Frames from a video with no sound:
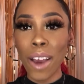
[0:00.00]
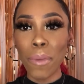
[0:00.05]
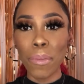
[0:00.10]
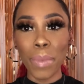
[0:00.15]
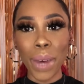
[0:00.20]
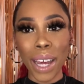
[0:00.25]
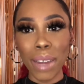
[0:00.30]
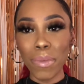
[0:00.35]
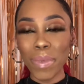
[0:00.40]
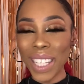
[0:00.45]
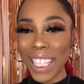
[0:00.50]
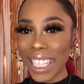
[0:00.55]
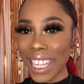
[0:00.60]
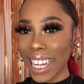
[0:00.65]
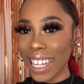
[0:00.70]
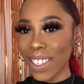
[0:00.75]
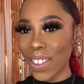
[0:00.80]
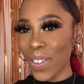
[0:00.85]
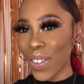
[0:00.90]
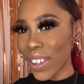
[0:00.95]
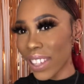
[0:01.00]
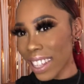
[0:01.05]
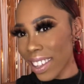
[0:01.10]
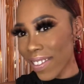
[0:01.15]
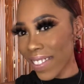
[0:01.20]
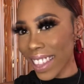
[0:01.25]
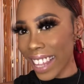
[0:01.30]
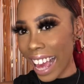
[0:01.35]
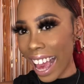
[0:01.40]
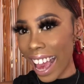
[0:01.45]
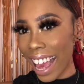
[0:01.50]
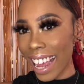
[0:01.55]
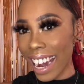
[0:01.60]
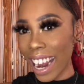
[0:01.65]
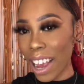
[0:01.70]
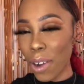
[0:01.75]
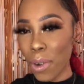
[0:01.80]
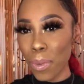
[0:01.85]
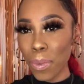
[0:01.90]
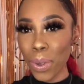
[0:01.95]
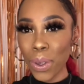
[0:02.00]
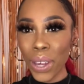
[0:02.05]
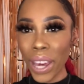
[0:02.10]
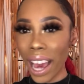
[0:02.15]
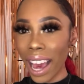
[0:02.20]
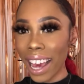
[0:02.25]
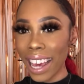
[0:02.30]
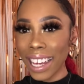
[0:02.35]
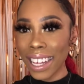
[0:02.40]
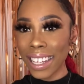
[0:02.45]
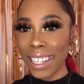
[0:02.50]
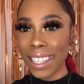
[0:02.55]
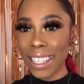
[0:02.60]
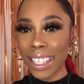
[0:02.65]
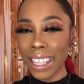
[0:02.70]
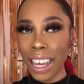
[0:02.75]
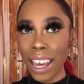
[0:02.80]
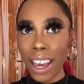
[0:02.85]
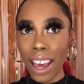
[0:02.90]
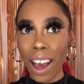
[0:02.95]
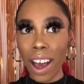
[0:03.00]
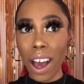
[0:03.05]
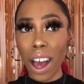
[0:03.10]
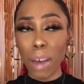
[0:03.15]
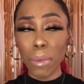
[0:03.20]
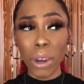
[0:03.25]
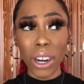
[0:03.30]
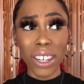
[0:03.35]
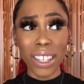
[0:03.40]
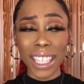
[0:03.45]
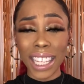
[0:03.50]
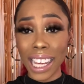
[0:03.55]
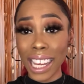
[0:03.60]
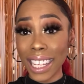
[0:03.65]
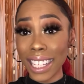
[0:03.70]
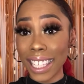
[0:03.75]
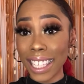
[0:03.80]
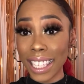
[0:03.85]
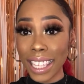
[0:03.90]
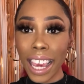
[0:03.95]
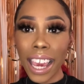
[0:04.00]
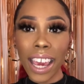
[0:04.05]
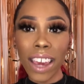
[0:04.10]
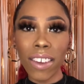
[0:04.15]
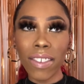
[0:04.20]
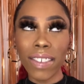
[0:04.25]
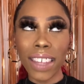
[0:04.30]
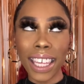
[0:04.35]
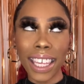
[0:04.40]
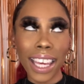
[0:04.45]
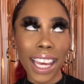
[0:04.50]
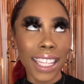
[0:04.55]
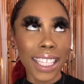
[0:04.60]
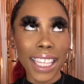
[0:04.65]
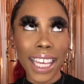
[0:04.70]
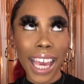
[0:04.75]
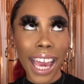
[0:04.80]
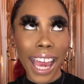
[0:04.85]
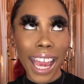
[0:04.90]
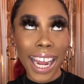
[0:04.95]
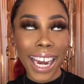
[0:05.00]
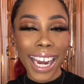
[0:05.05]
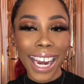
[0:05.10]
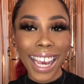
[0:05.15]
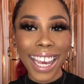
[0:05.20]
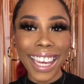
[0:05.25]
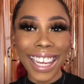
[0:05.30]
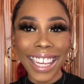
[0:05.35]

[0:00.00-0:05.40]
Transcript: But besides all of that, I hope you guys are staying safe yet again.